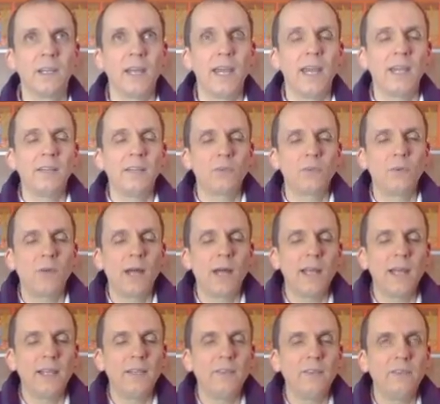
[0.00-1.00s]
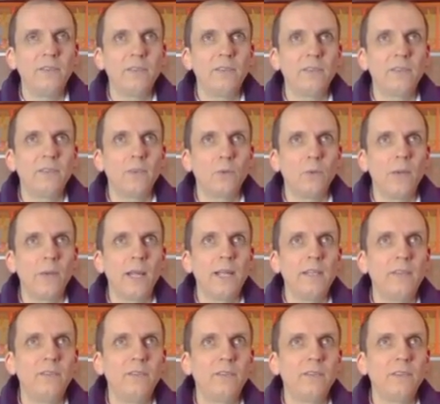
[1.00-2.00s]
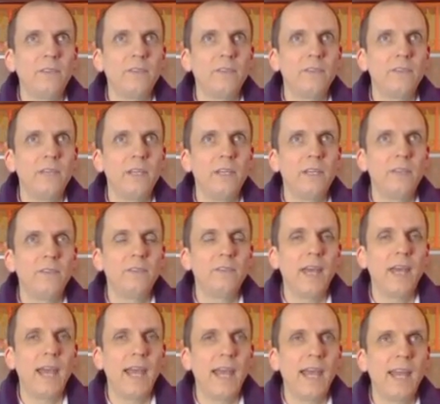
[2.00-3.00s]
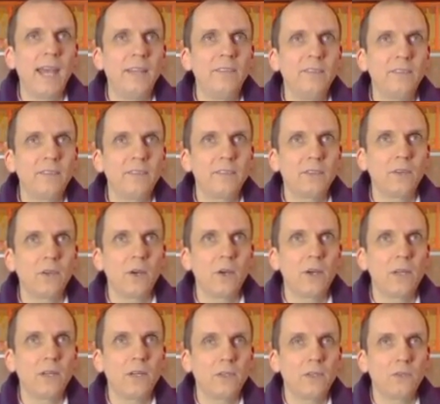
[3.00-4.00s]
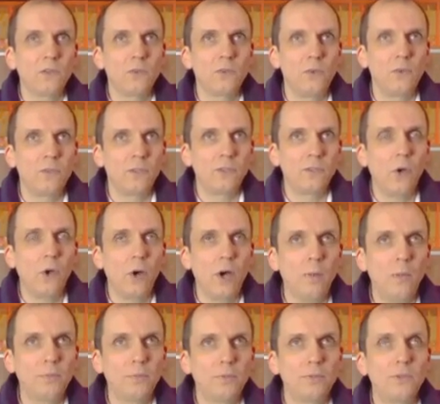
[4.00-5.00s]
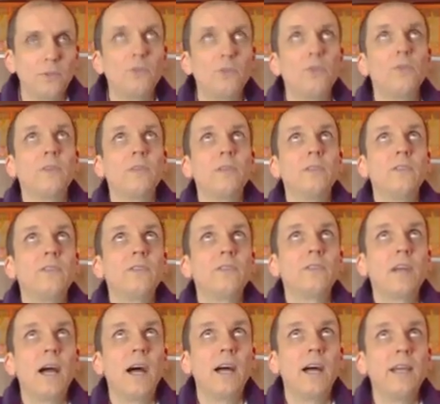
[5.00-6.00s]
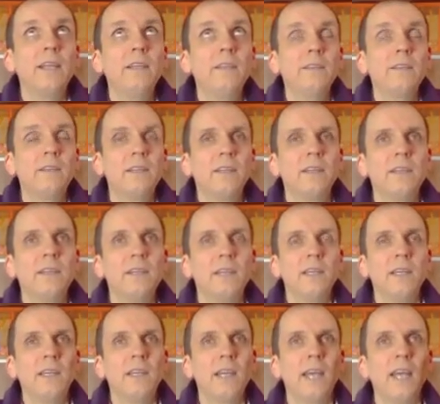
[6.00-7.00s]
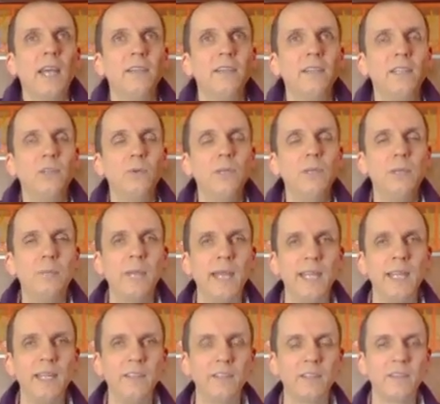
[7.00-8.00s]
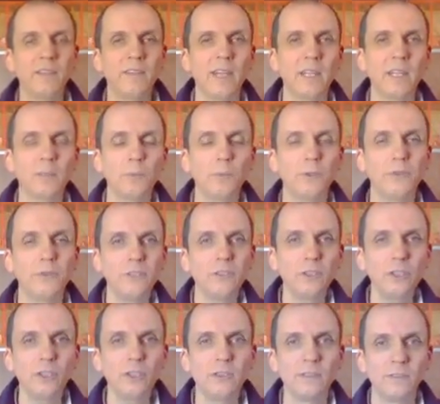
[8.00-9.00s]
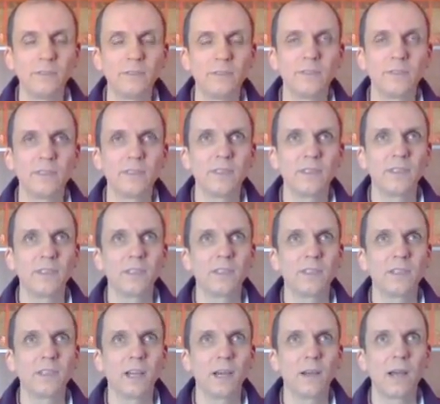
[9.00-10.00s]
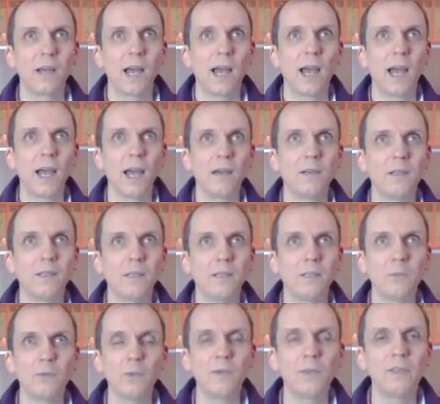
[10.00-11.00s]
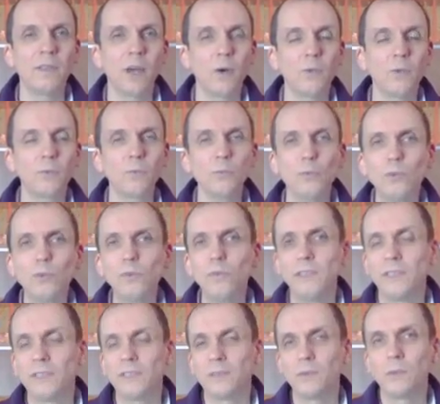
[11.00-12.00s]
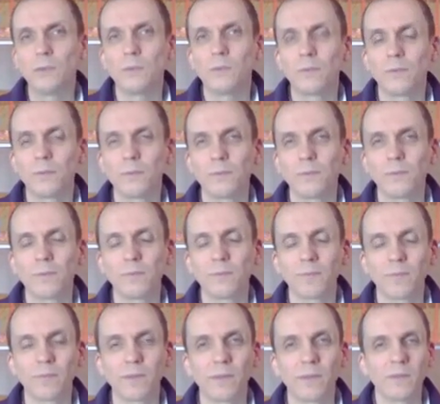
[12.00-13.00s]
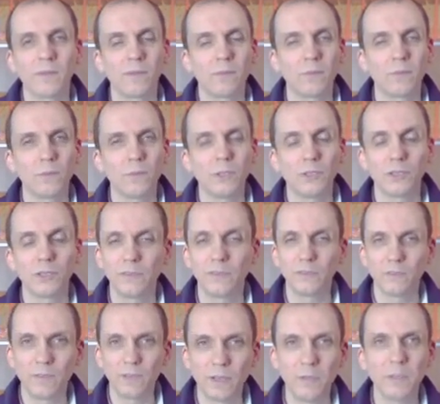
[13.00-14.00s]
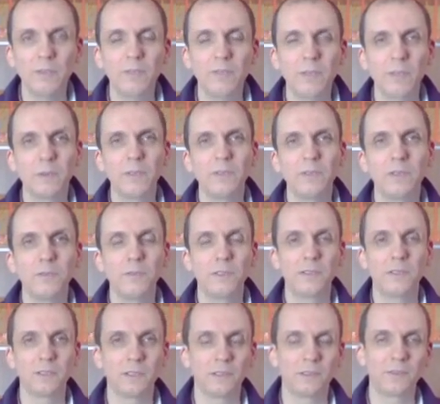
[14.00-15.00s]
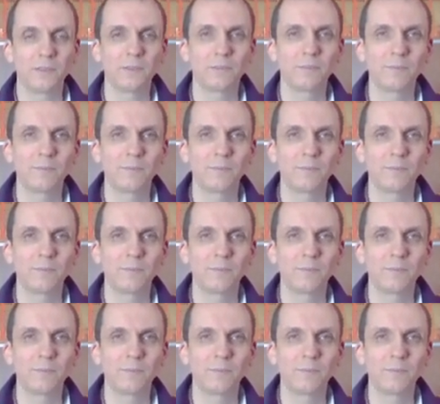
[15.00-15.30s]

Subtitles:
and raised his hands to the top, to the sky, and he remained in that position without moving, which is very, very difficult.